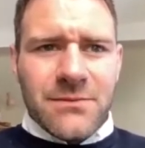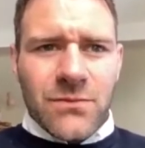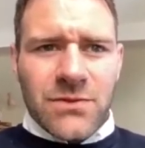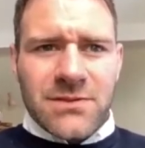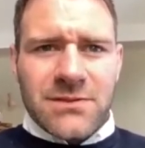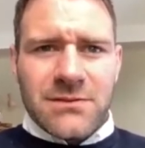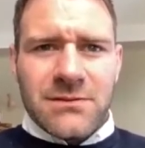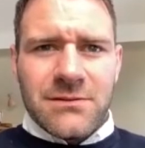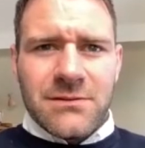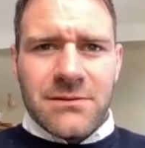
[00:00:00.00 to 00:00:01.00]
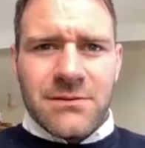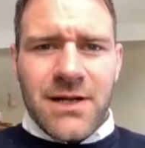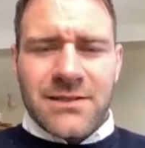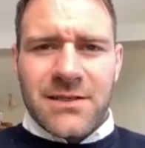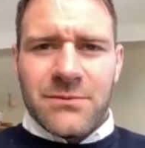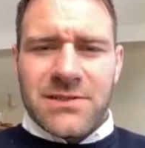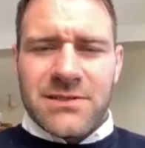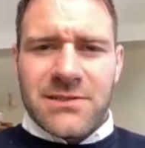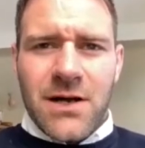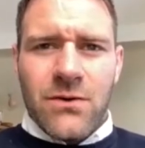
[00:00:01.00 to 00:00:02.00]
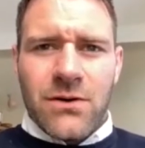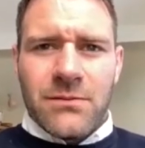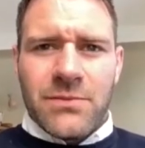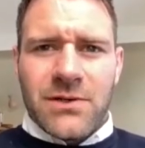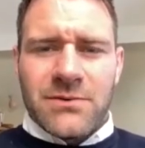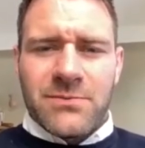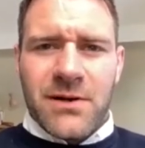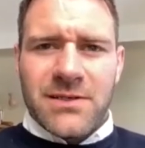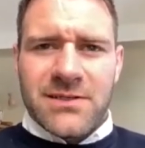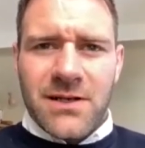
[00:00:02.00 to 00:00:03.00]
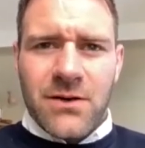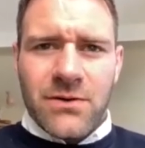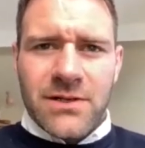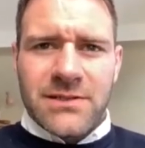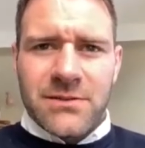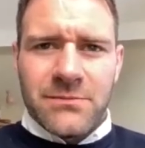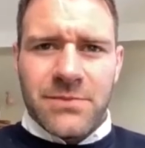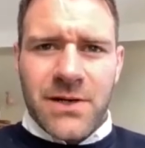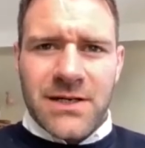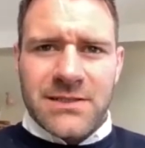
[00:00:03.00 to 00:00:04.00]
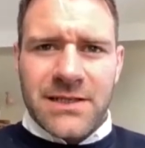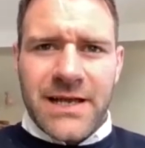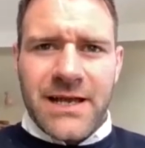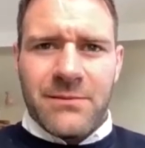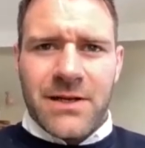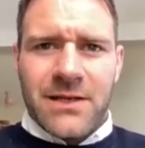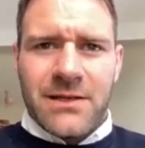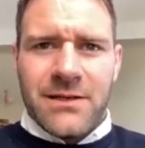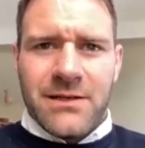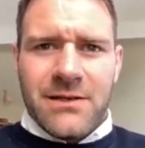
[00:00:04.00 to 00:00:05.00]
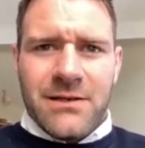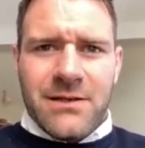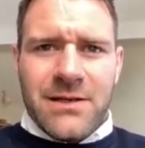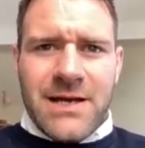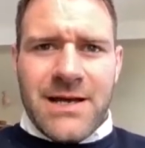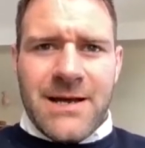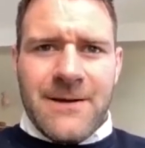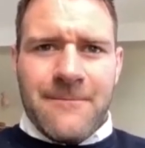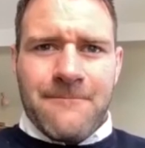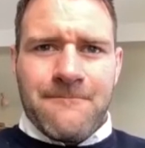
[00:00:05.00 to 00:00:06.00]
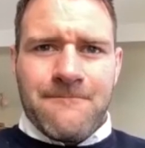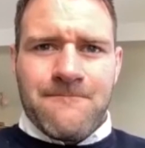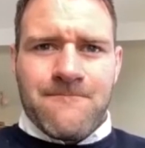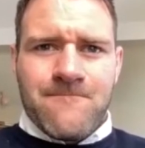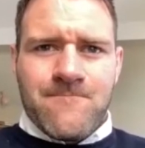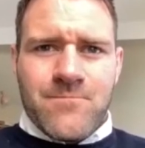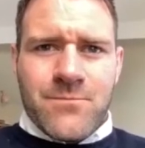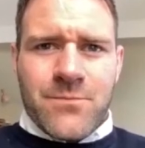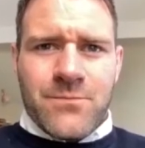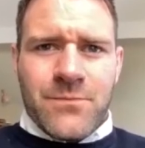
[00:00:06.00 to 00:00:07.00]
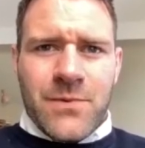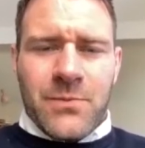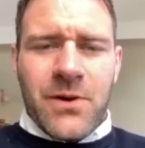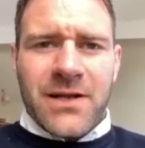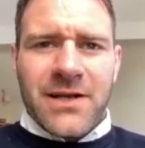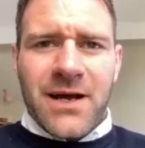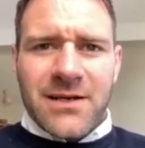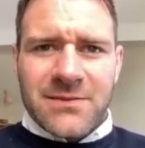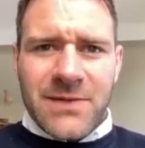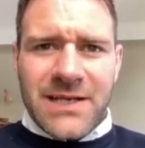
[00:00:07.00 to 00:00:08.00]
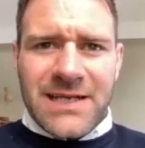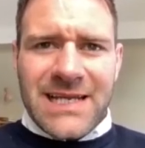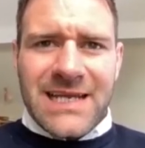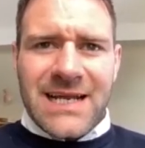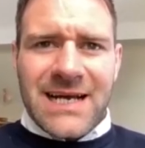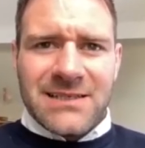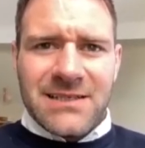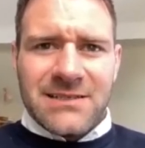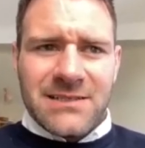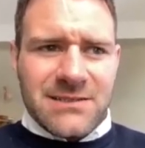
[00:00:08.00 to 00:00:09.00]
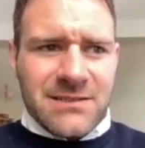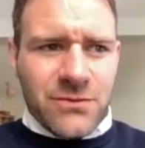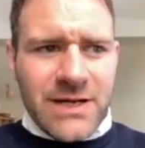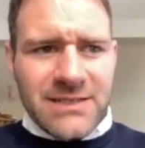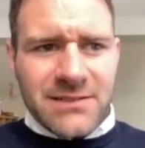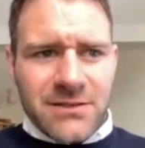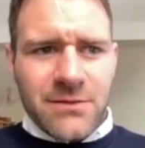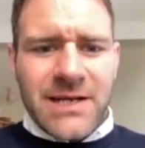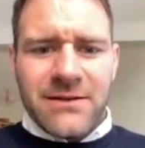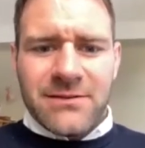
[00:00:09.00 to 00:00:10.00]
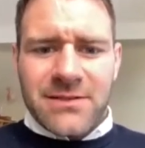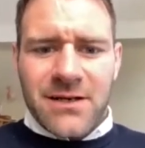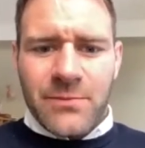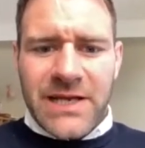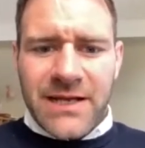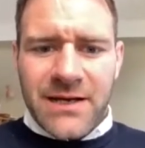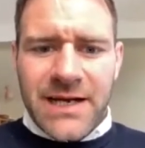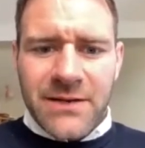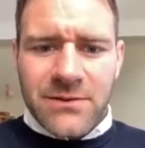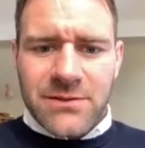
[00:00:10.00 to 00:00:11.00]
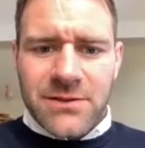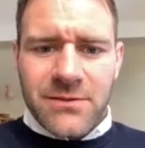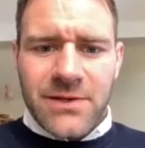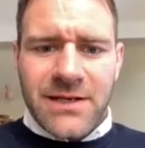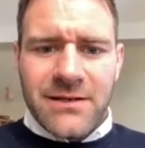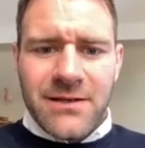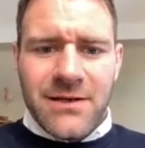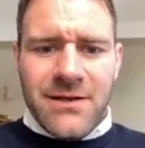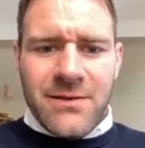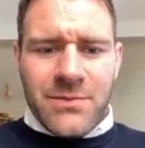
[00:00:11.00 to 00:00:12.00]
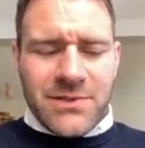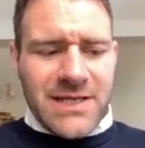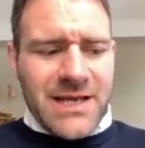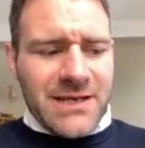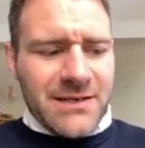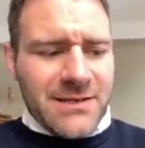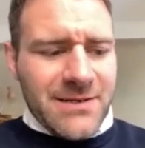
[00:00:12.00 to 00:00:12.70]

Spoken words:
was not that it was slower, but it was probably slower in some parts of the game. Like, there are probably not as many lean athletes as 20s are coming out. There's not a pick on anyone, do you know what I mean? But then